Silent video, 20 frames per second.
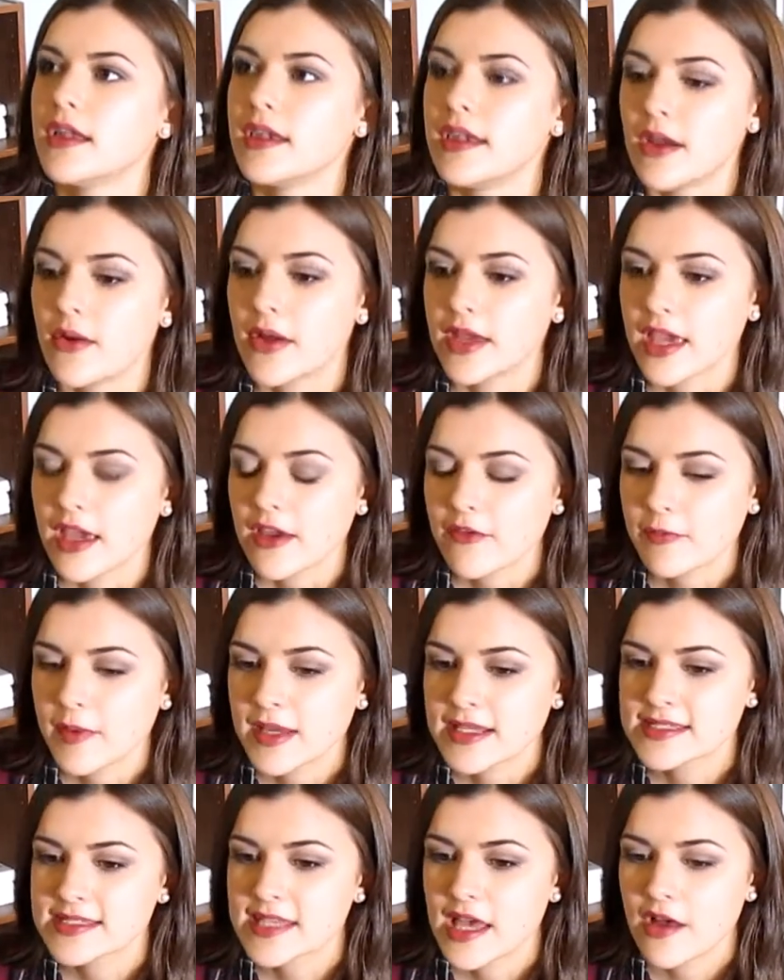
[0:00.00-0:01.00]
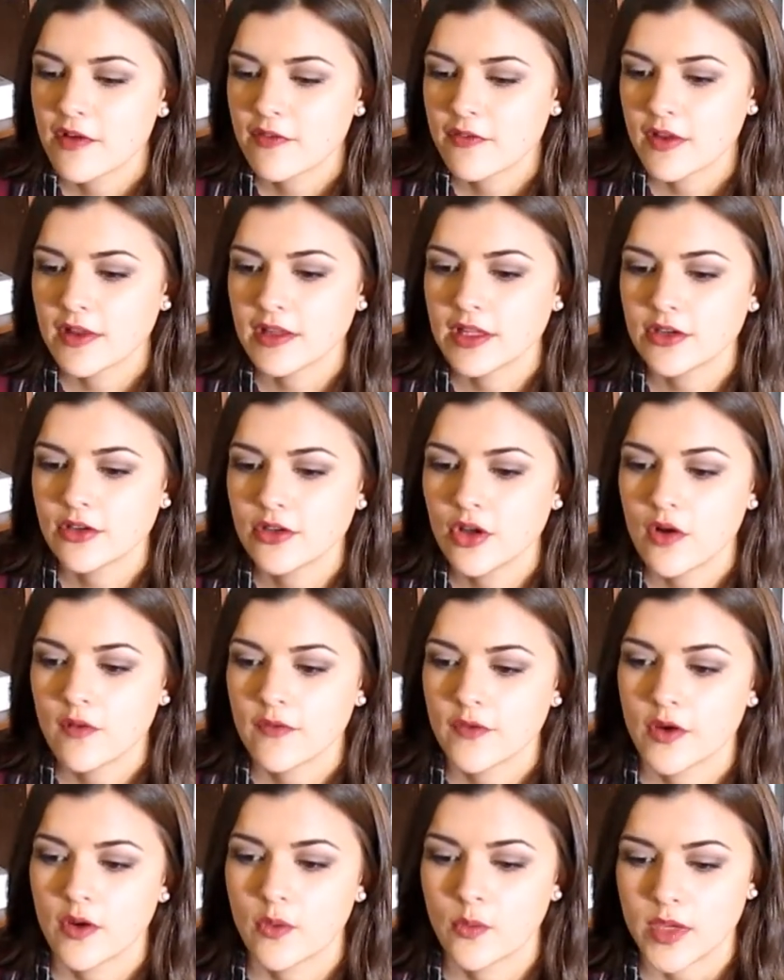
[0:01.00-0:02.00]
Now I gave myself a little
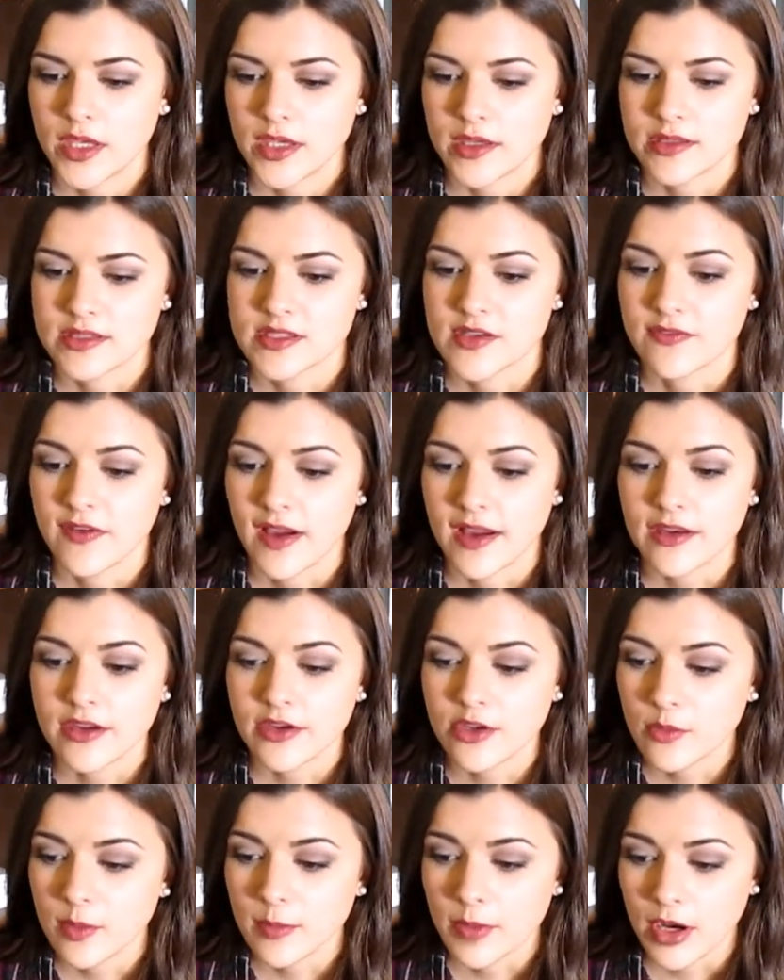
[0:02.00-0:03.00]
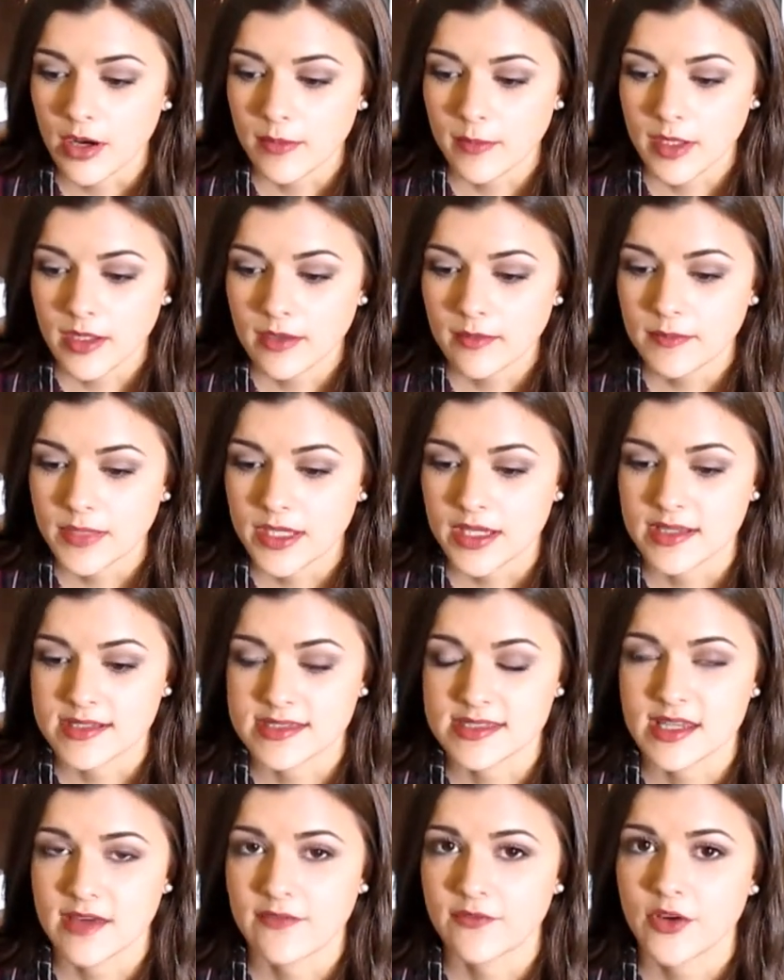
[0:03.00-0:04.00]
over a week to find a new apartment
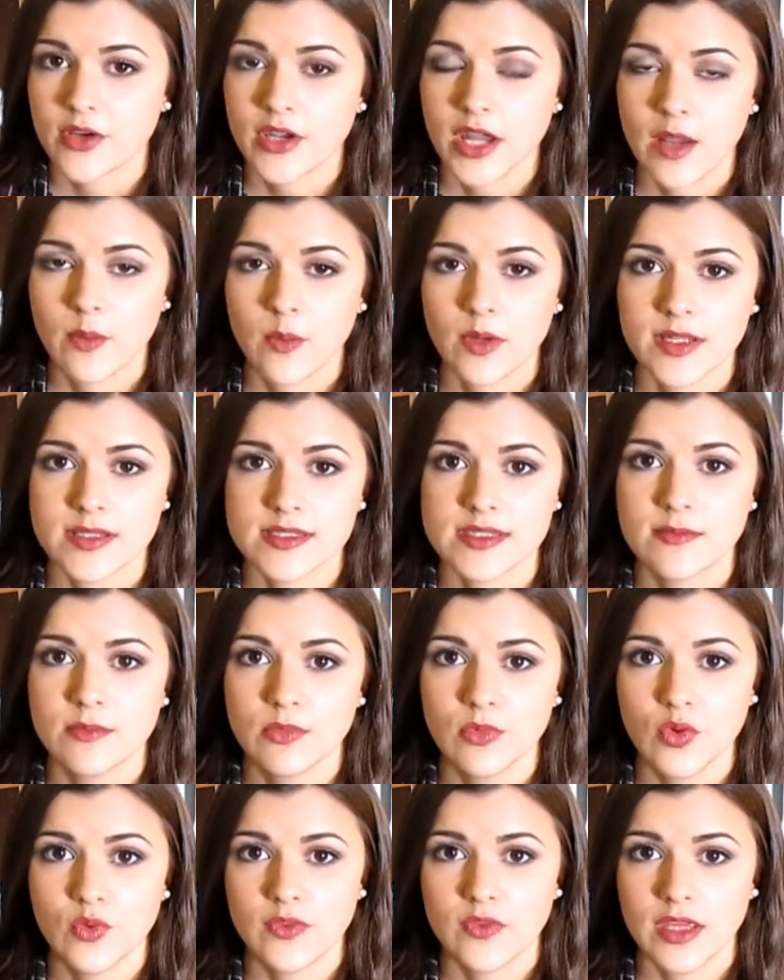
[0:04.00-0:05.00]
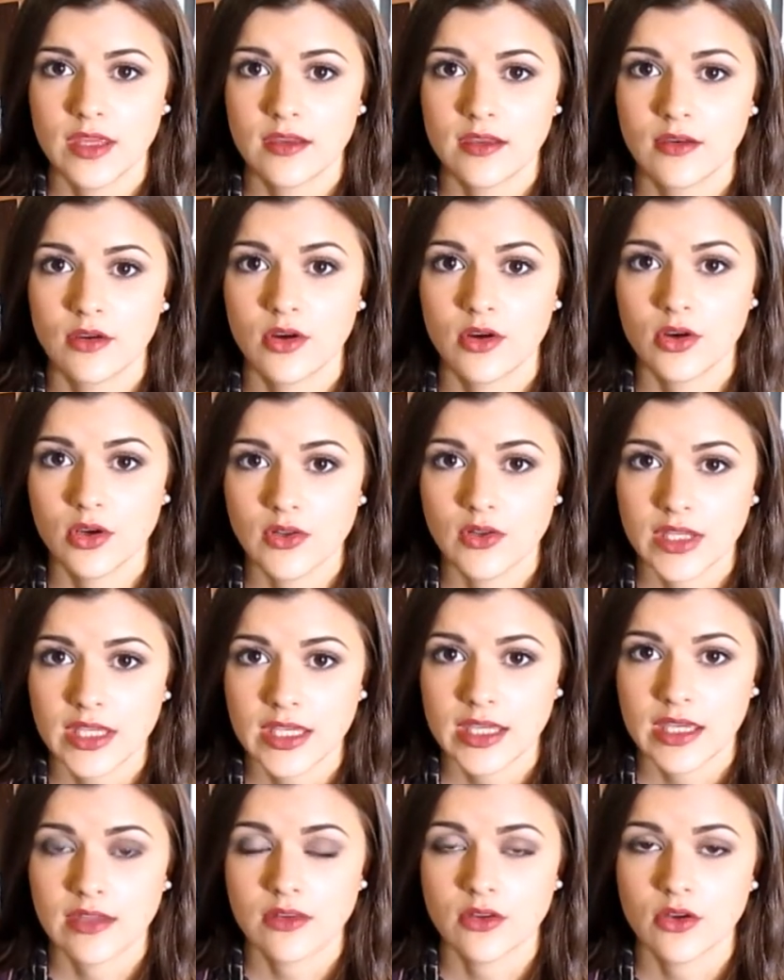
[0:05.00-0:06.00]
because Denver and I wanted to move in
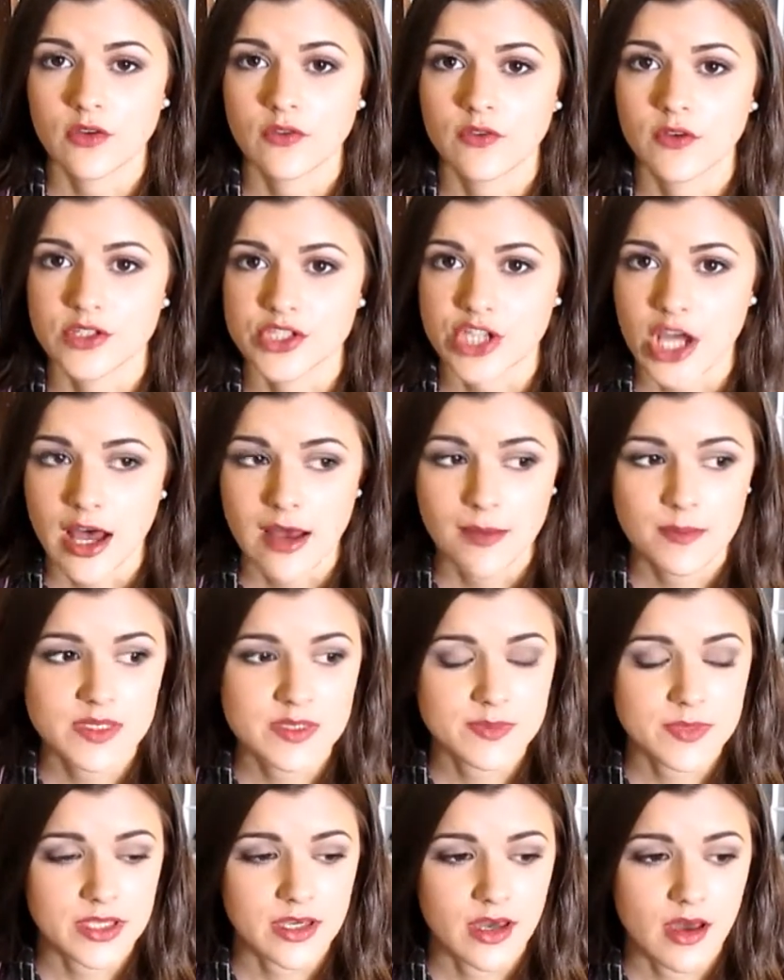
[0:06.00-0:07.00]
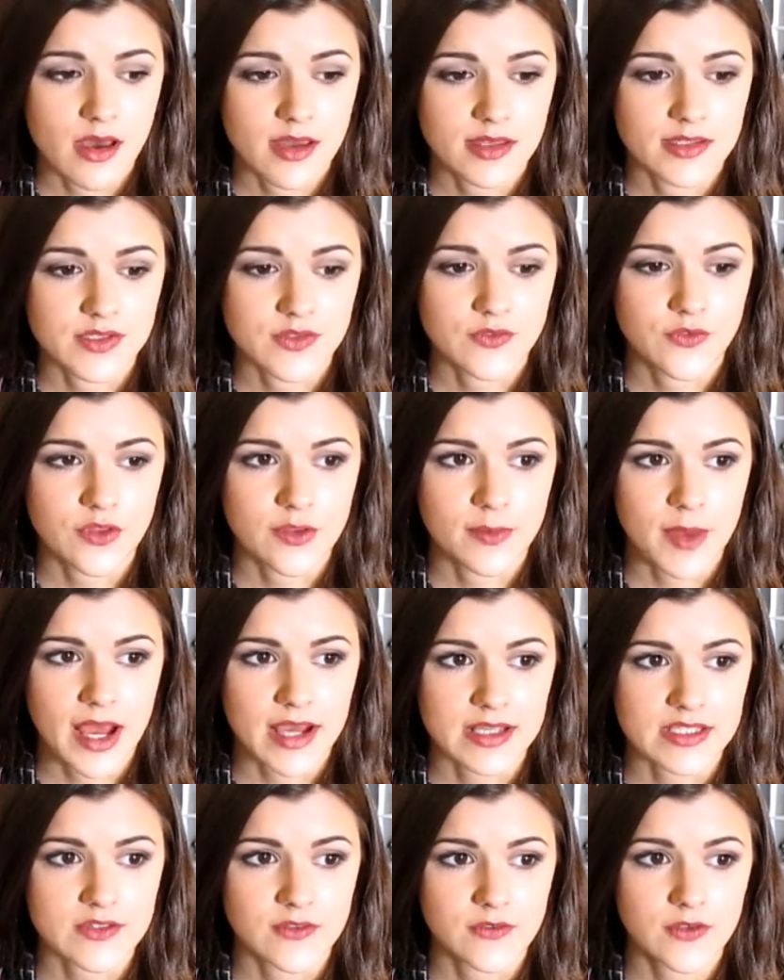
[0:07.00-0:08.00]
early and look for jobs because for the
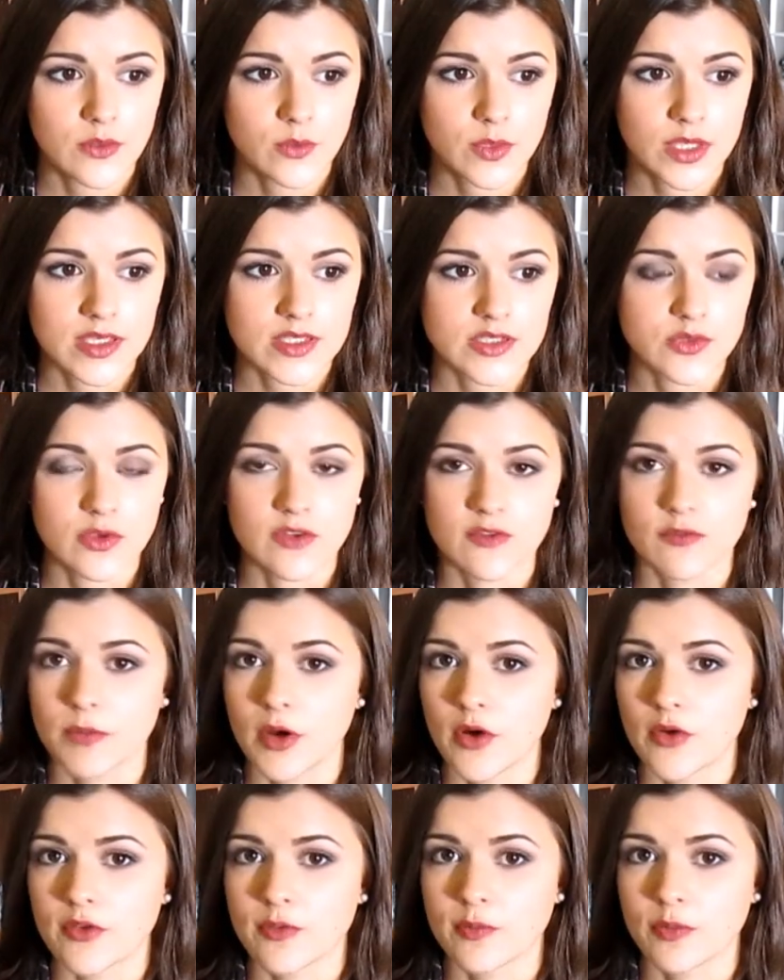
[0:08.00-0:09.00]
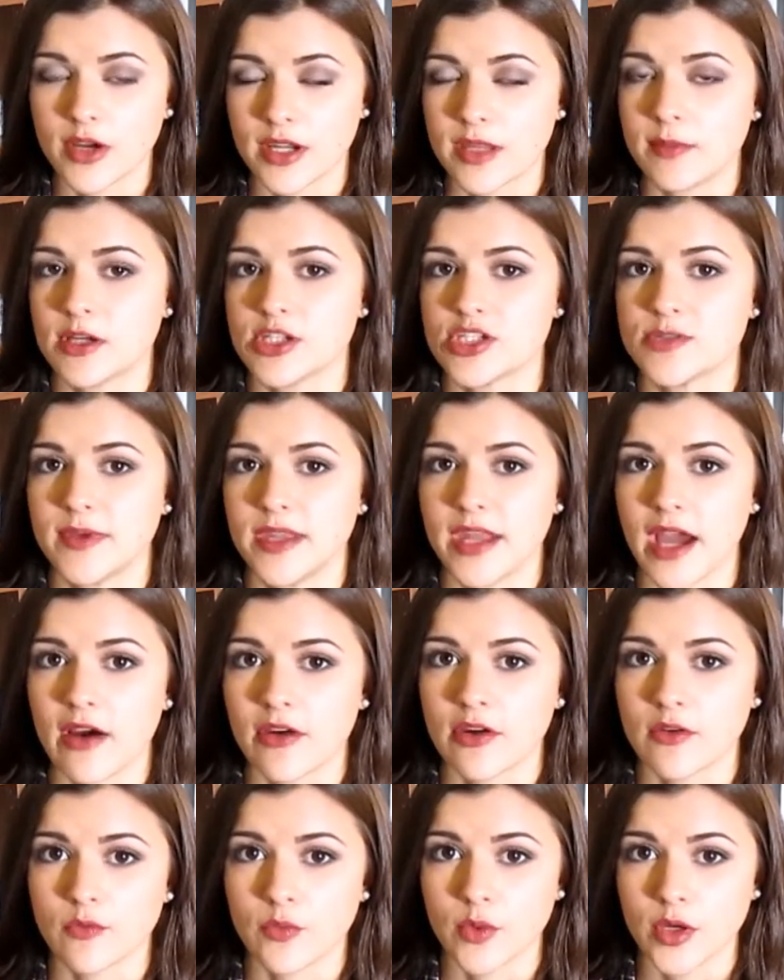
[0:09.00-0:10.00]
past few weeks we've both pretty much been
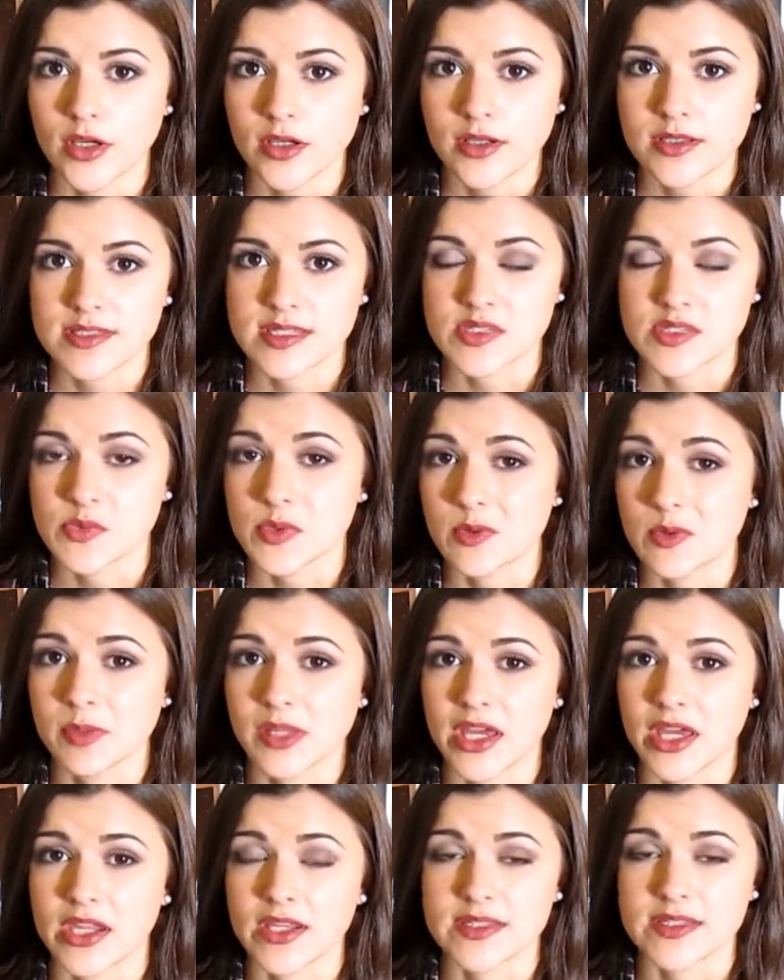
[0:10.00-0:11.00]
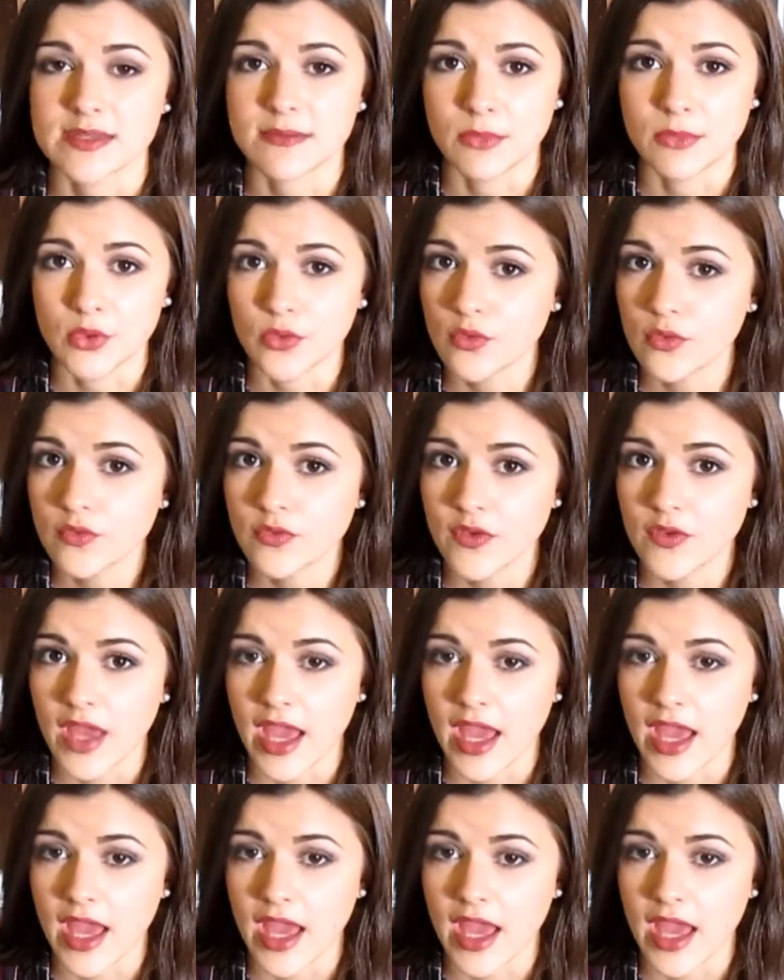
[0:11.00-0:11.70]
out of work since we were planning to move